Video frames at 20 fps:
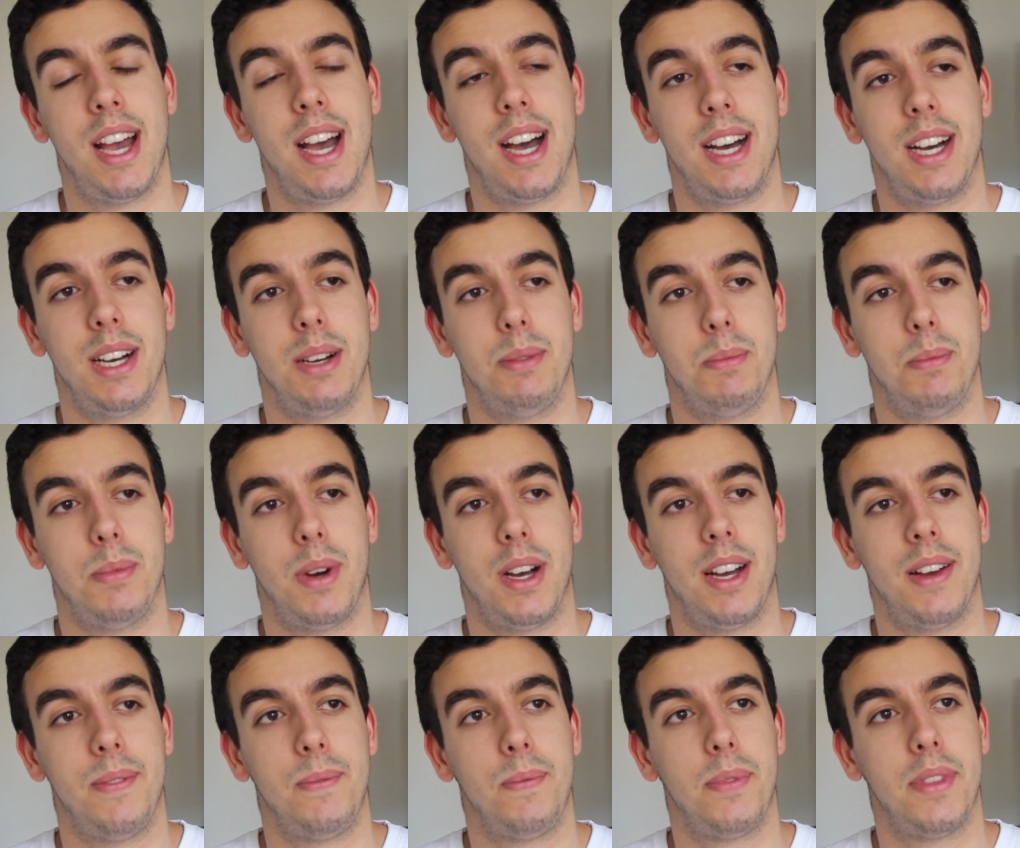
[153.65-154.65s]

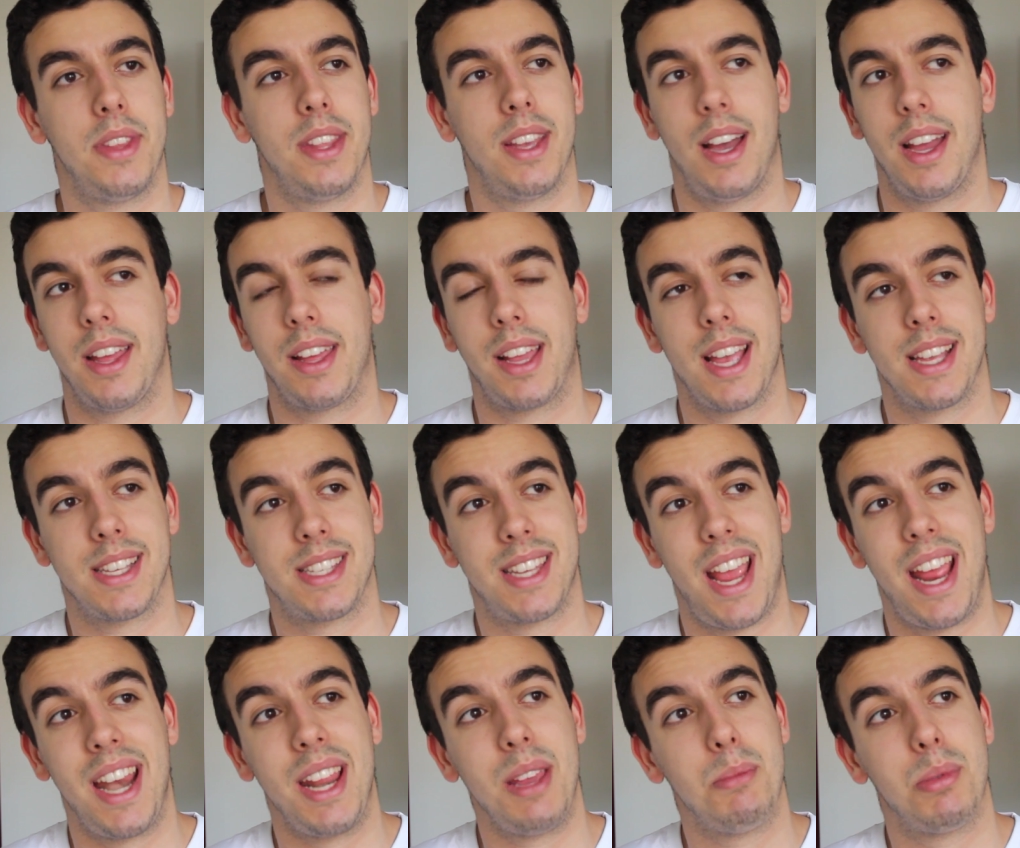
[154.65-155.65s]
I guess
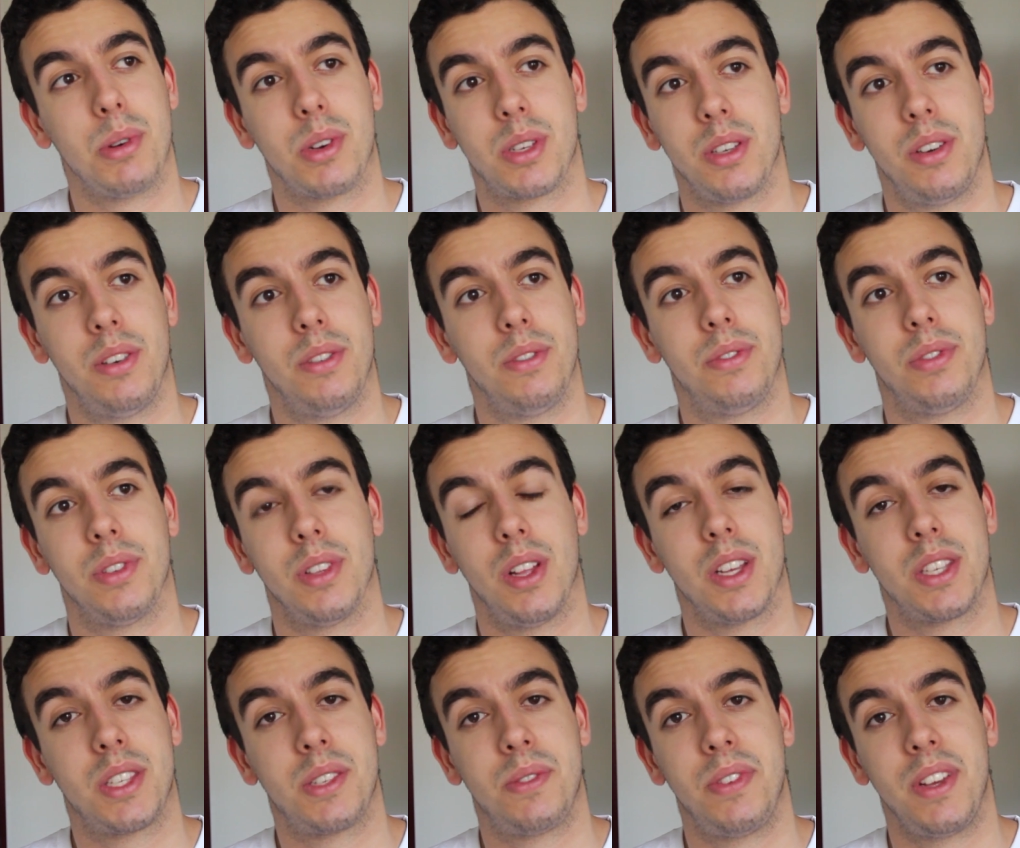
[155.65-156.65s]
any books on
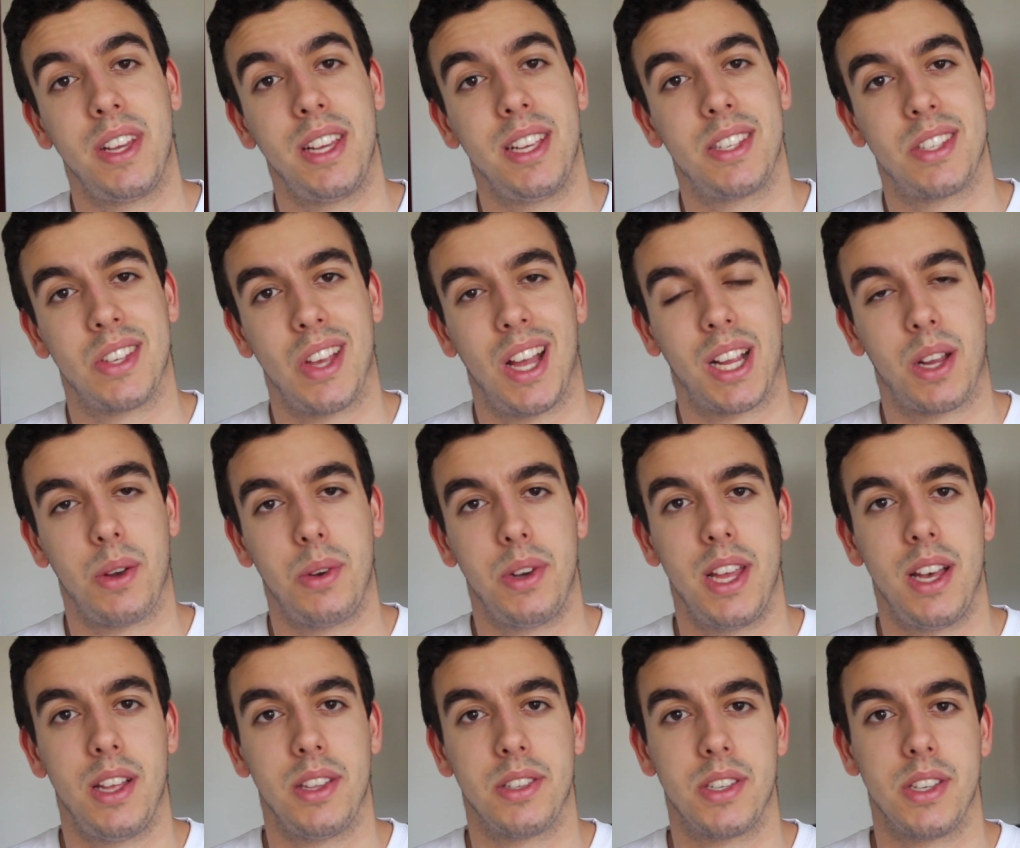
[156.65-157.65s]
philosophy,
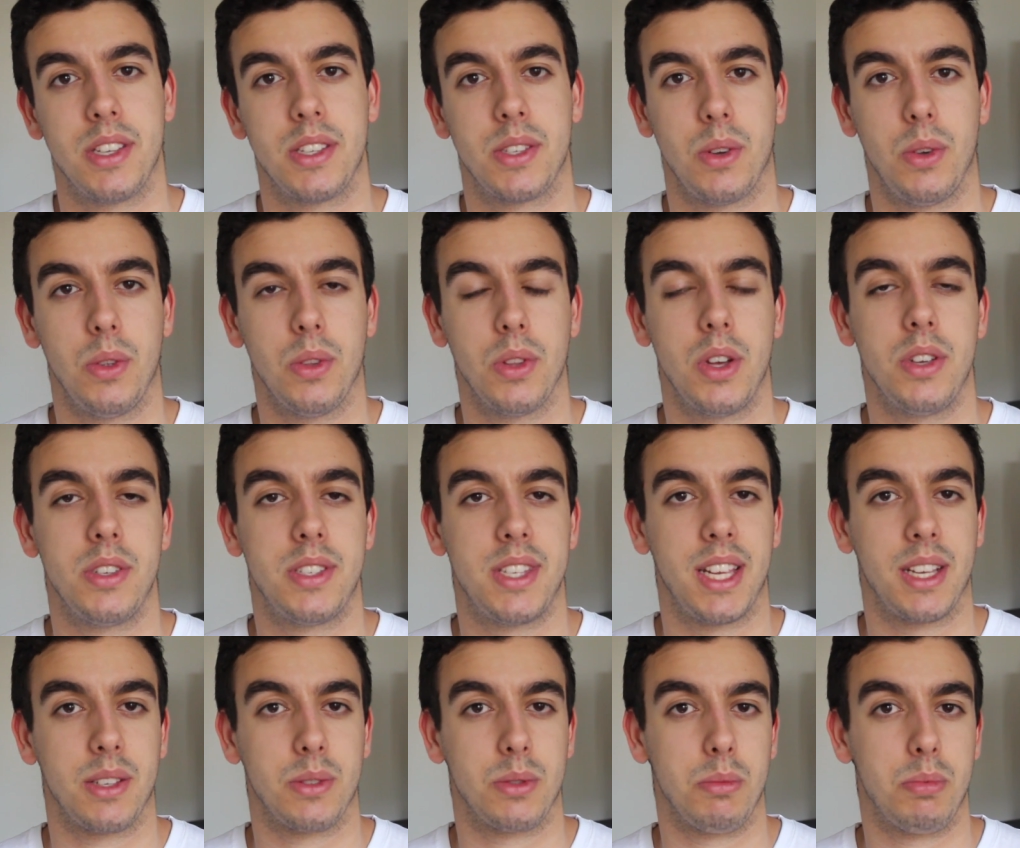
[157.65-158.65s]
psychoanalysis, all those
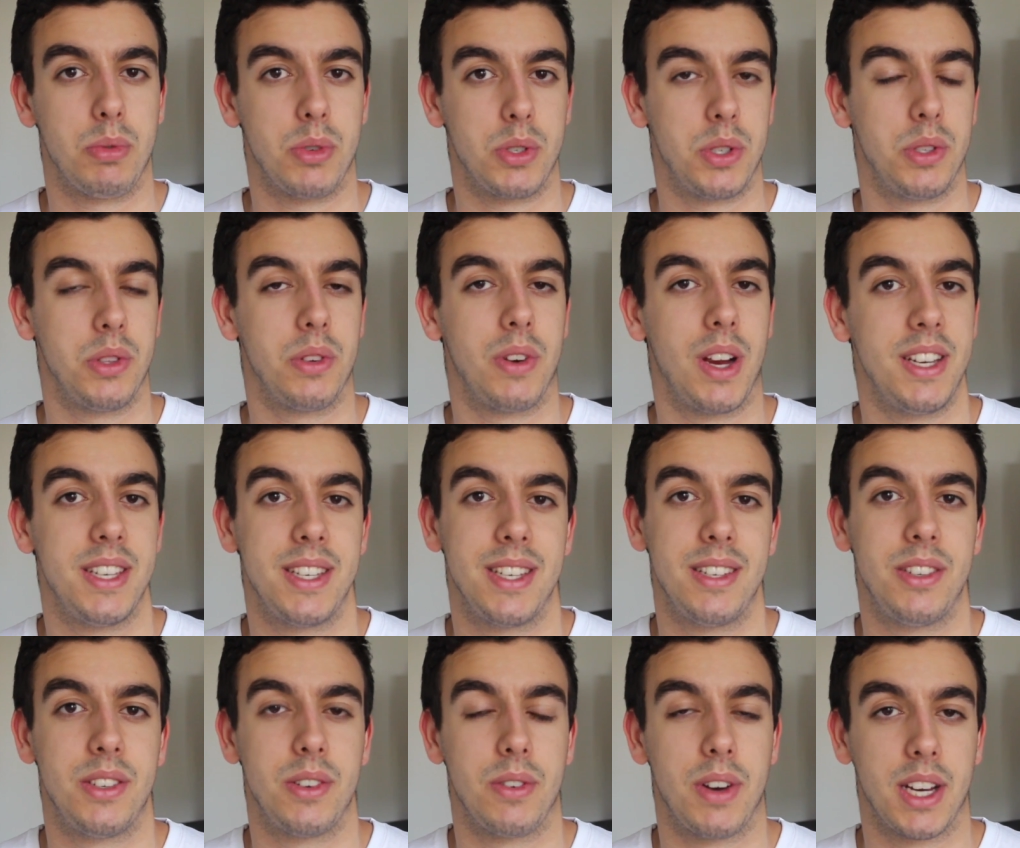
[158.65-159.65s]
things will push in the right
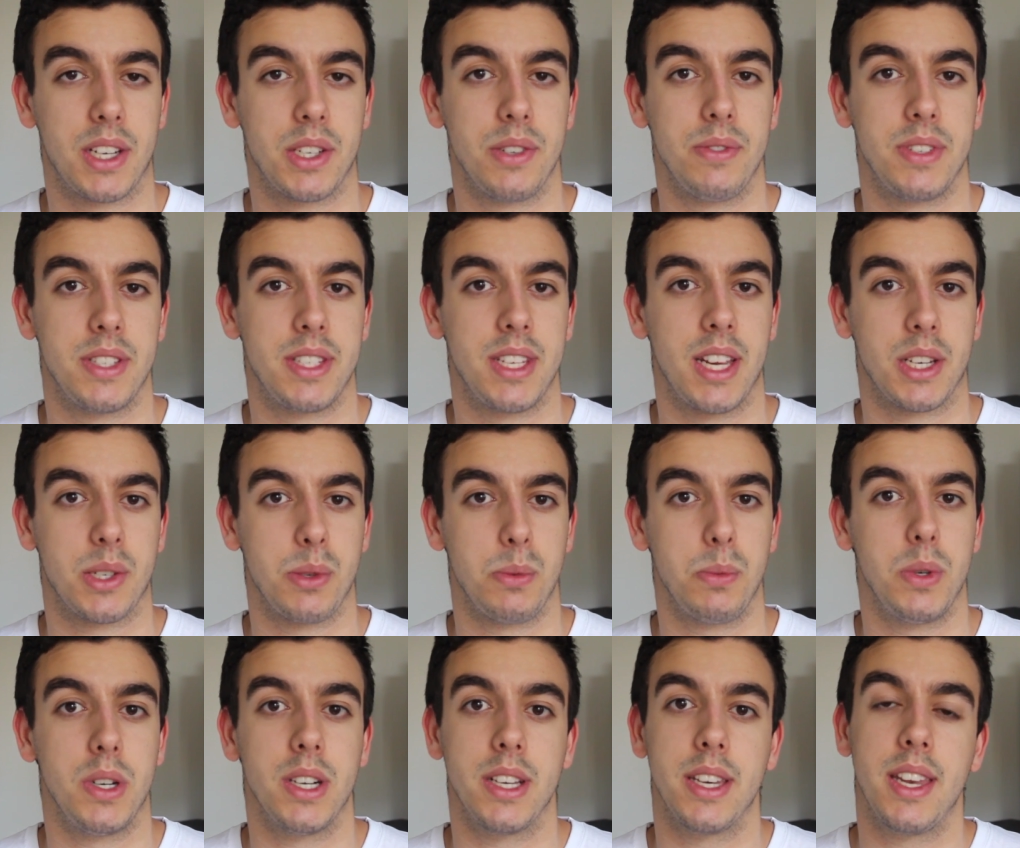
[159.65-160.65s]
direction for section
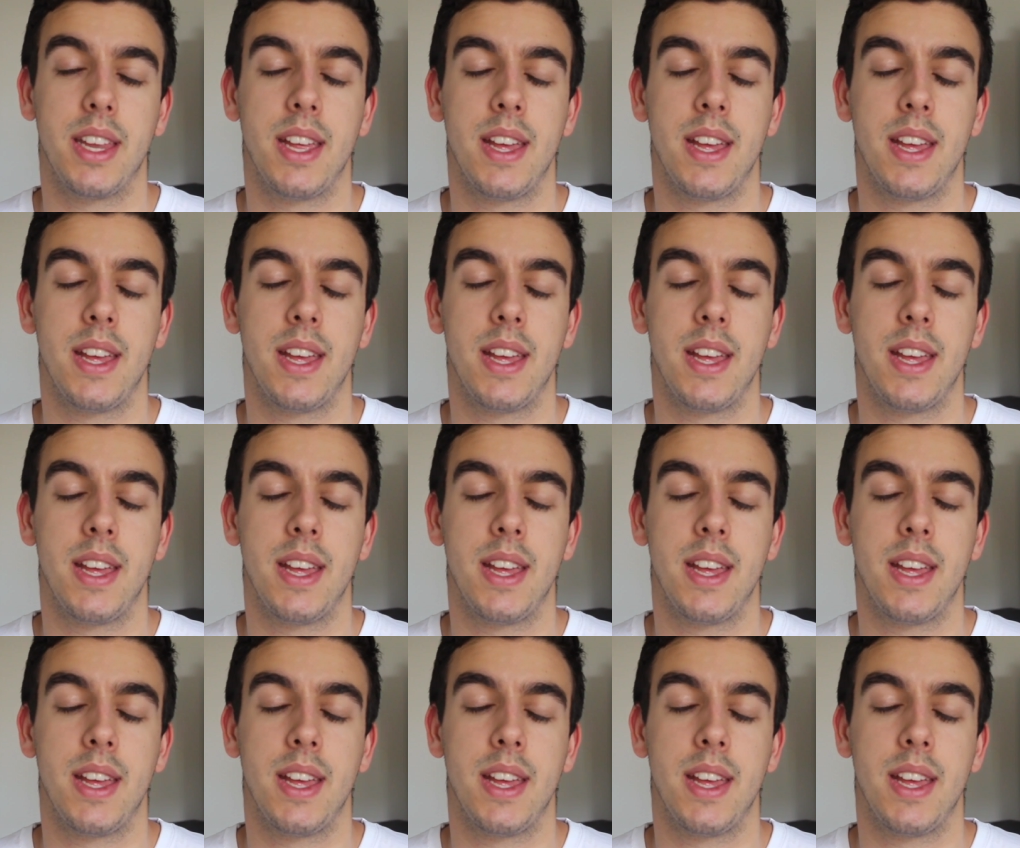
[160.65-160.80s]
1.